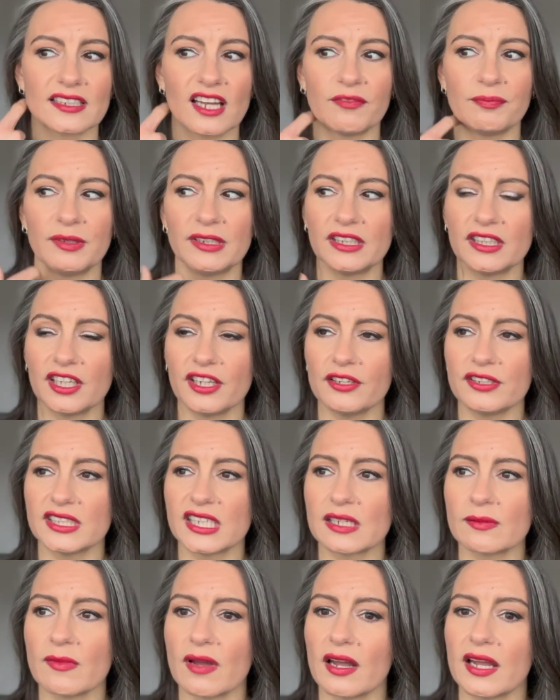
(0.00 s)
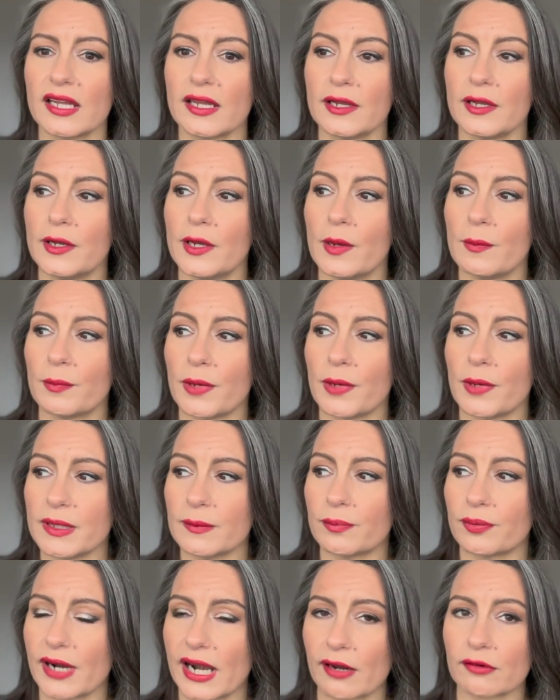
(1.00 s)
I've been using my
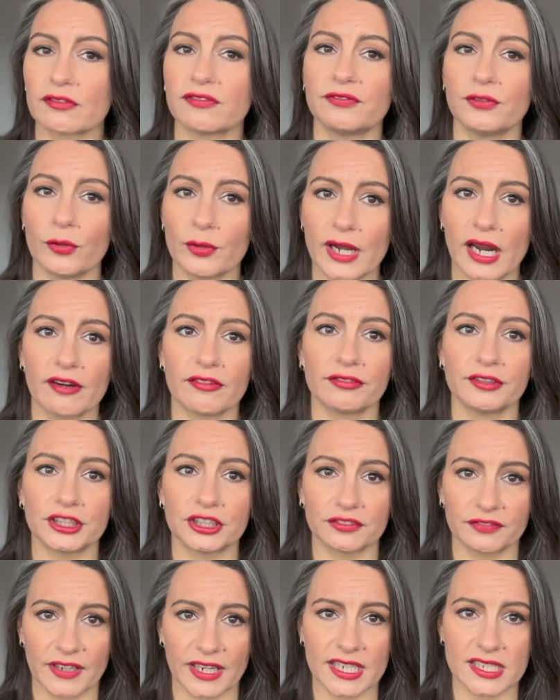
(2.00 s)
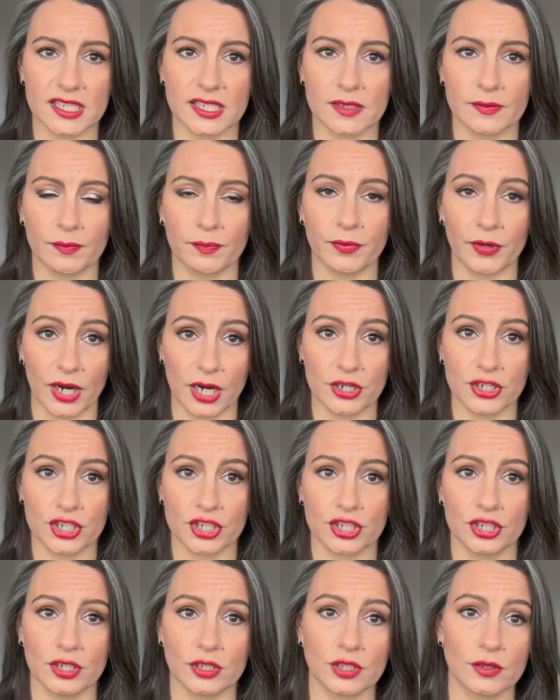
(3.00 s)
Bobbi Brown full coverage face brush
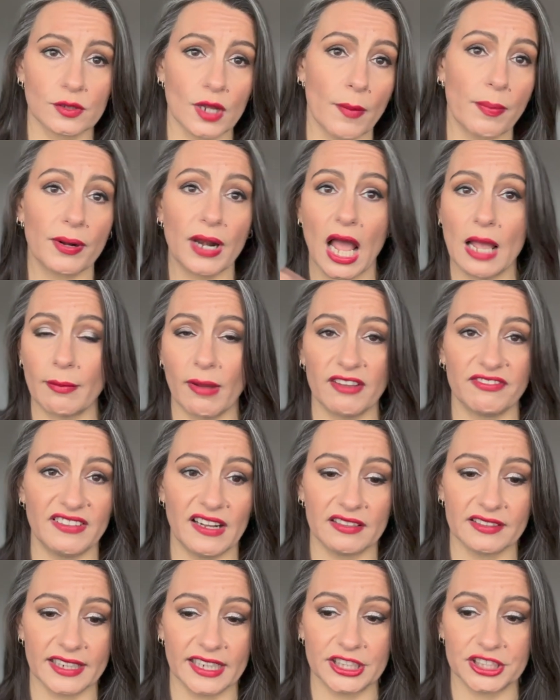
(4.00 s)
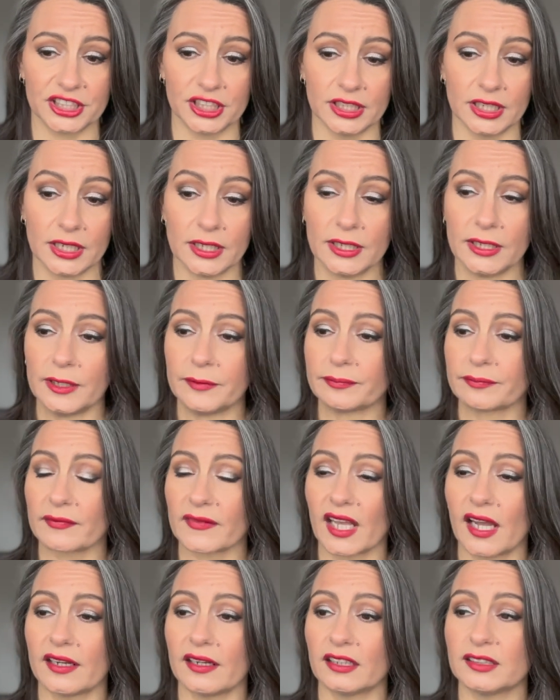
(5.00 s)
to apply my foundation.
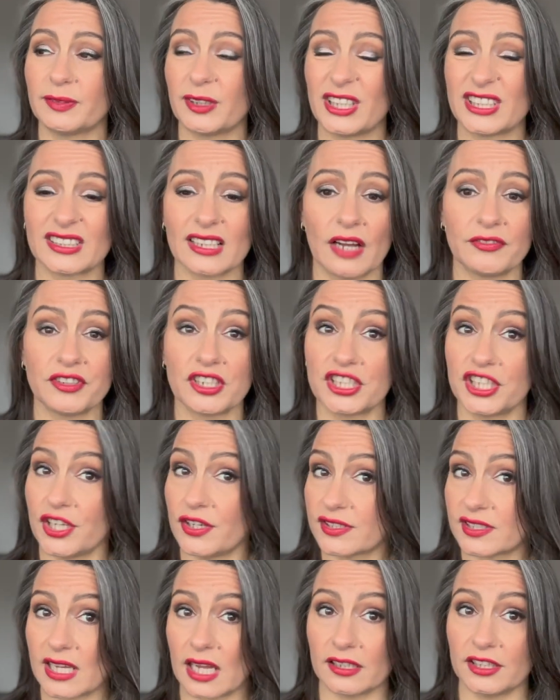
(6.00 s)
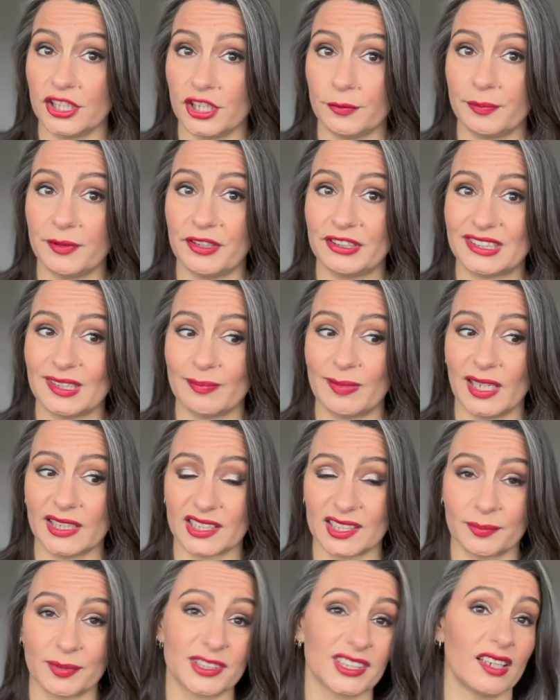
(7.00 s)
And to be honest, I've just used that new beauty
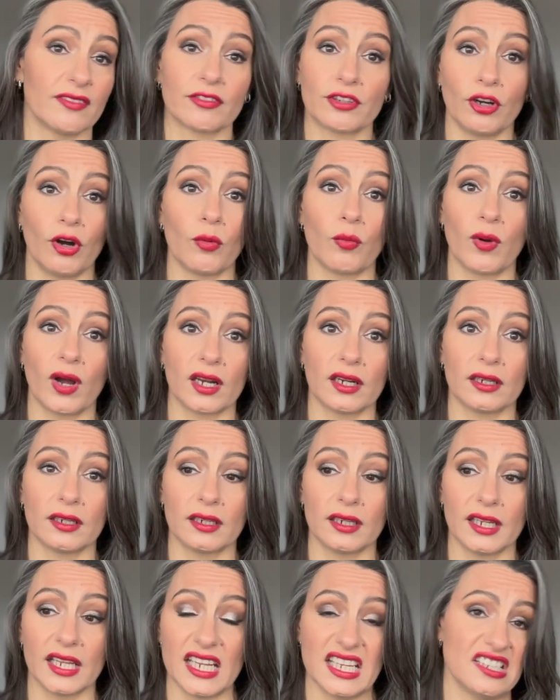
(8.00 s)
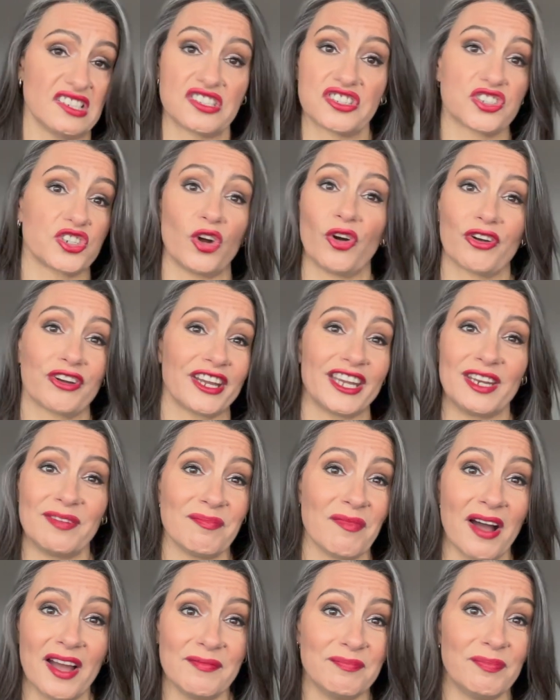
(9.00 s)
blender because I've got one in stock in
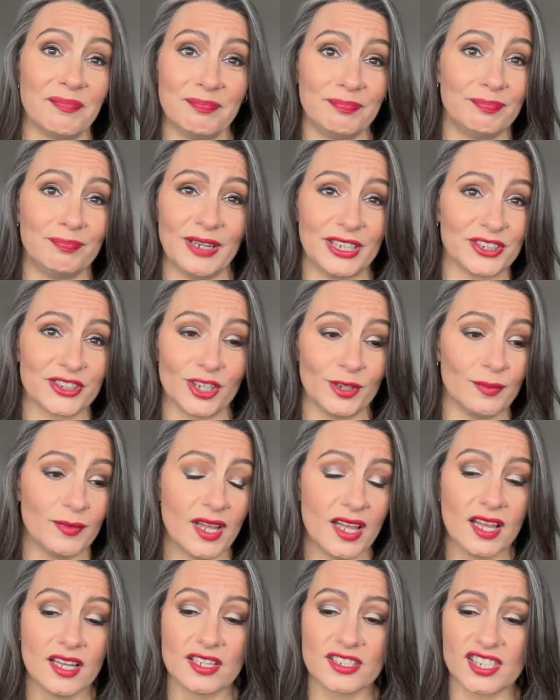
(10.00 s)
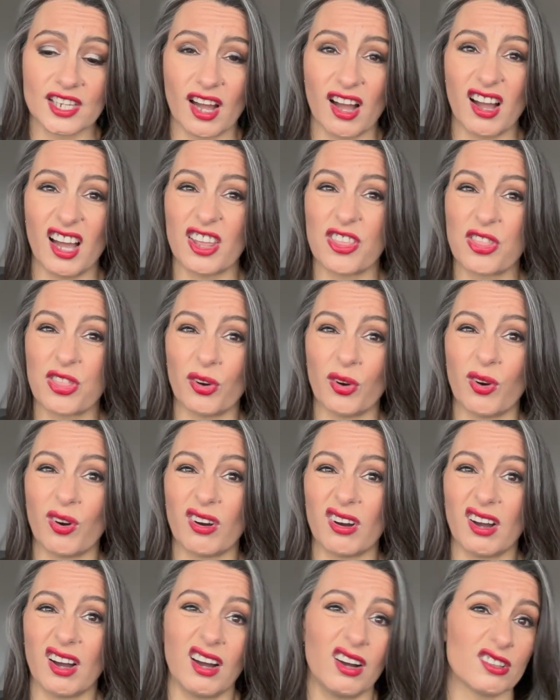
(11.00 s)
my bedroom. So I
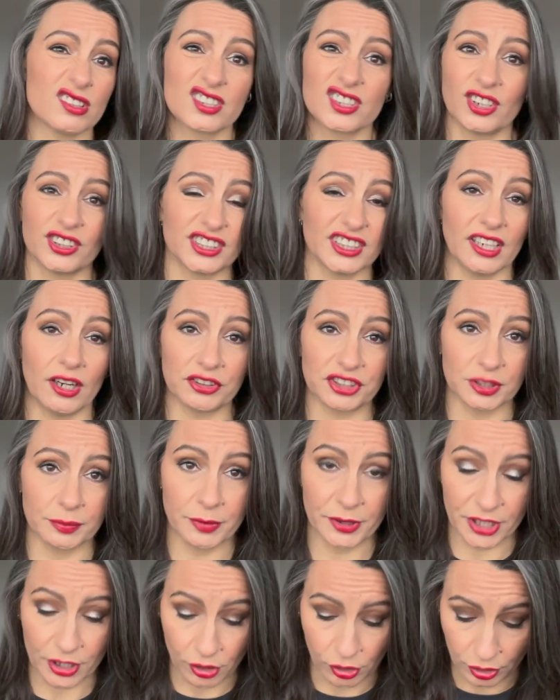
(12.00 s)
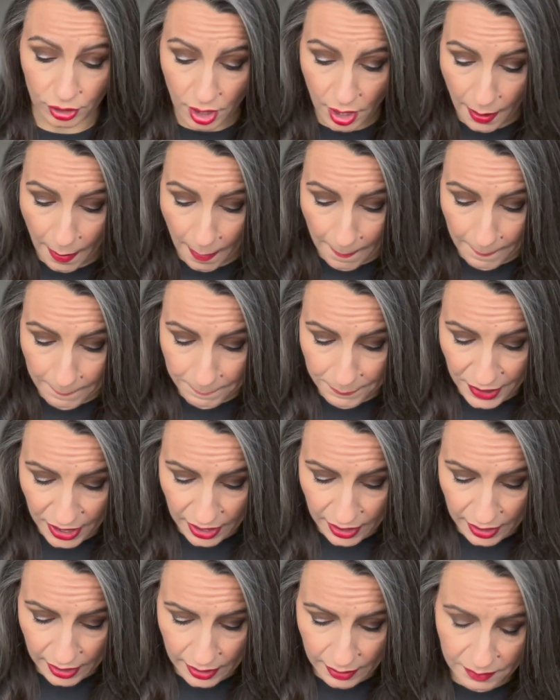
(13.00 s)
thought, oh, sod it, I'll just put it on.
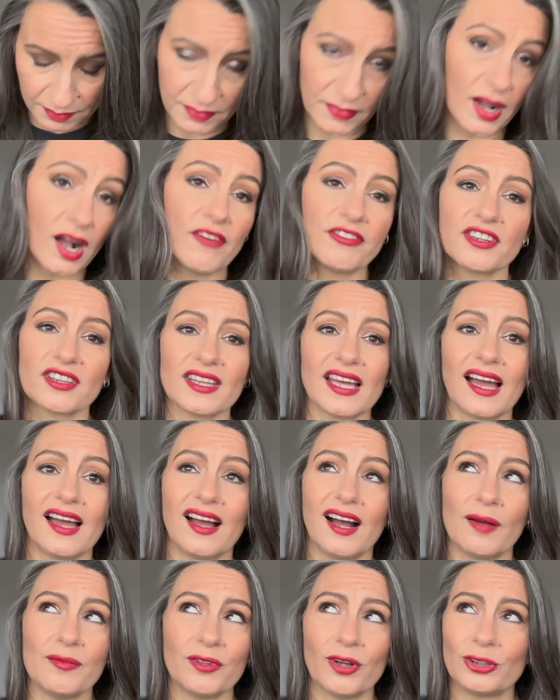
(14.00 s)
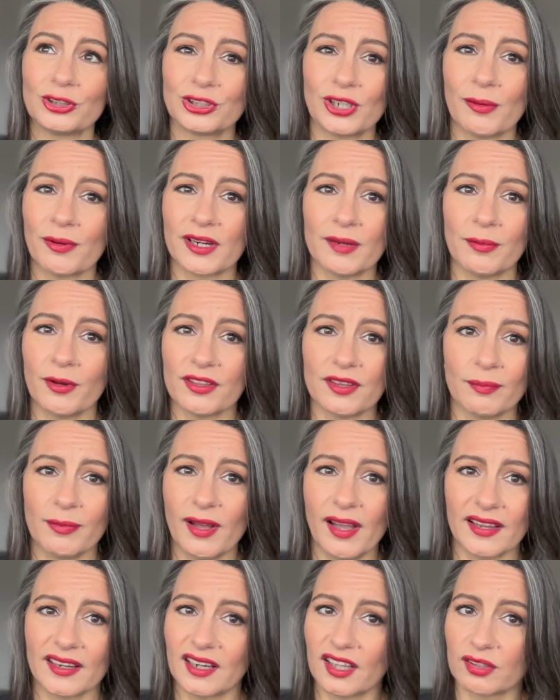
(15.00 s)
But after that, I'm not sure I'm gonna bother
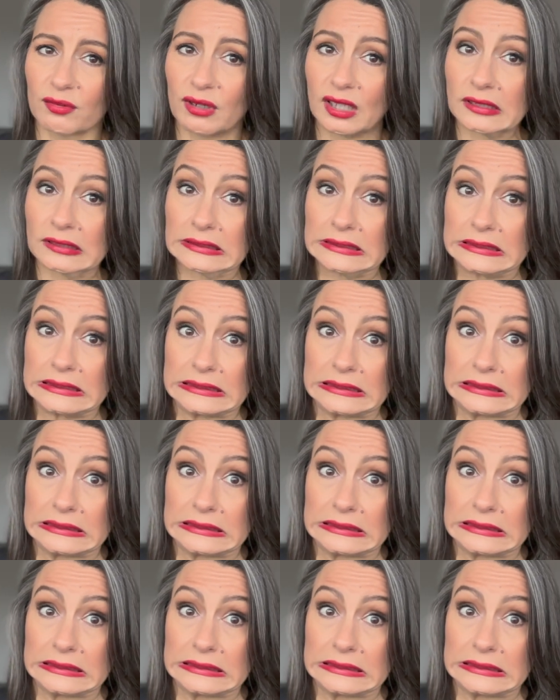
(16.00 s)
buying another one.